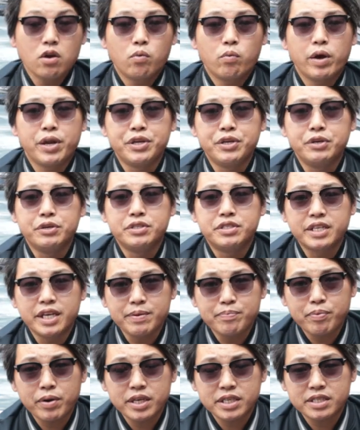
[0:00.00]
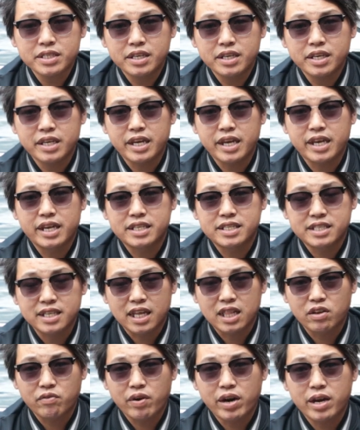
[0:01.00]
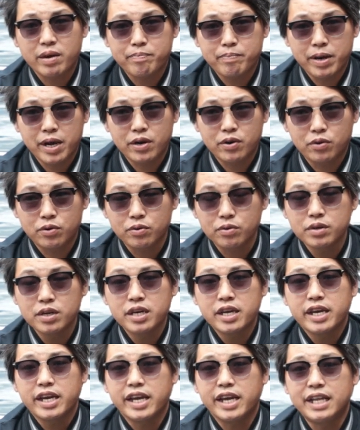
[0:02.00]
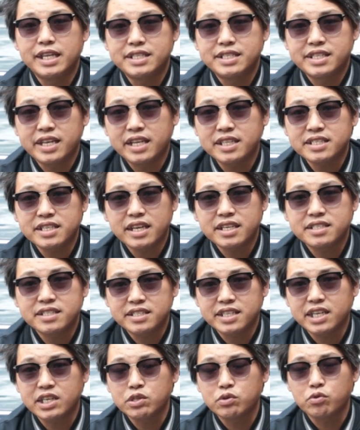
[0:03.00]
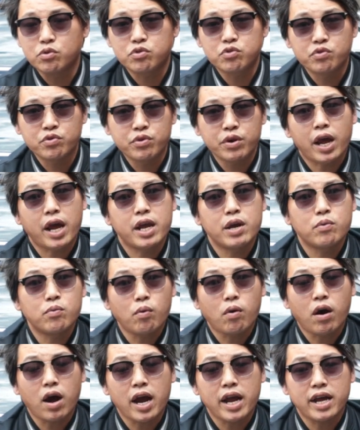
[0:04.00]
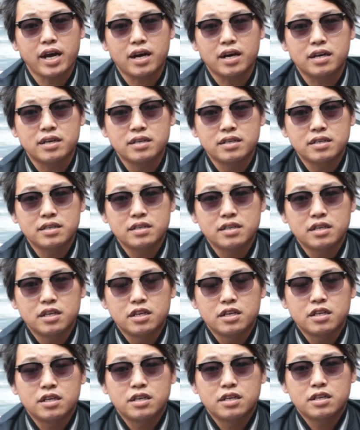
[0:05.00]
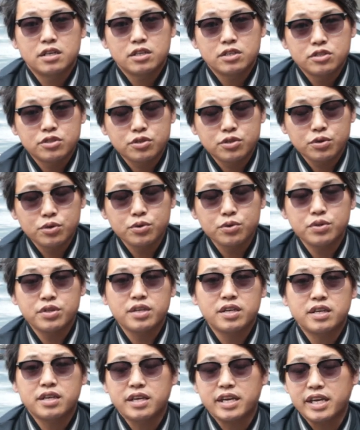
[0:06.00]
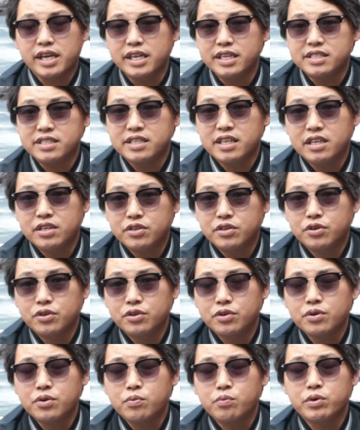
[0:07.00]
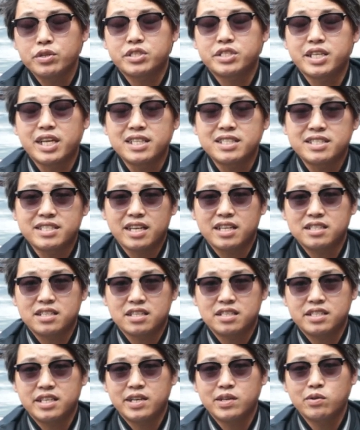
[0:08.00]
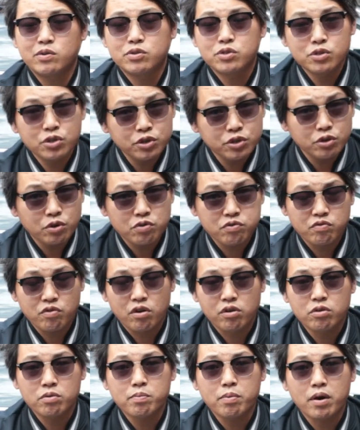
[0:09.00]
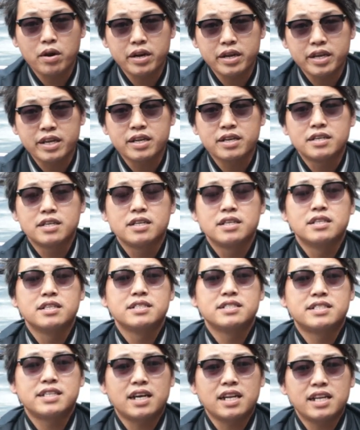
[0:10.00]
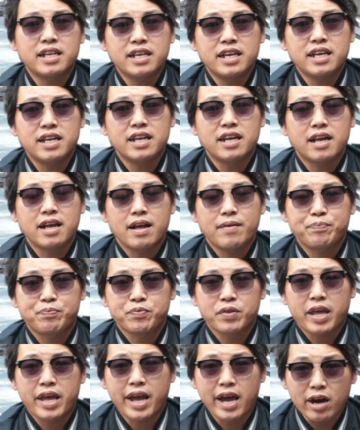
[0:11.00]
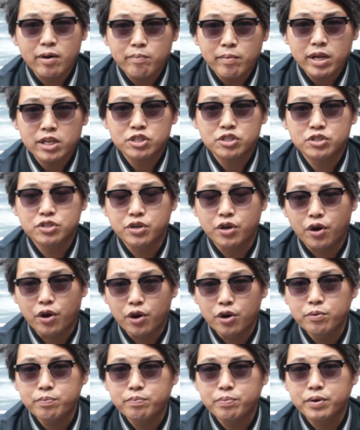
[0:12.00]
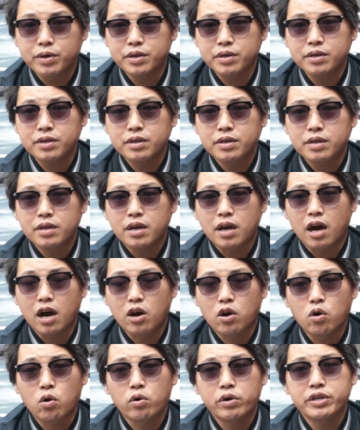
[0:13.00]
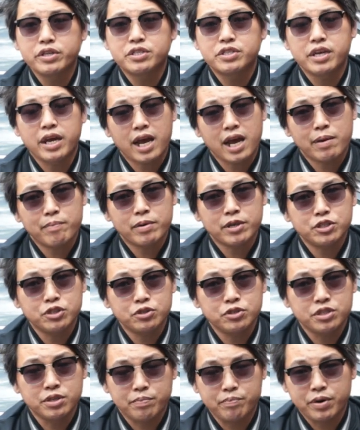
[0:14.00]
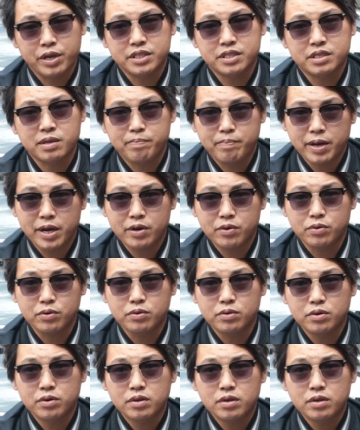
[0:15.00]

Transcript: when you depress the accelerator pedal, it sends a signal through a wire to the ECU, which then sends a signal to your throttle body telling it how much to open according to how much you depress the pedal.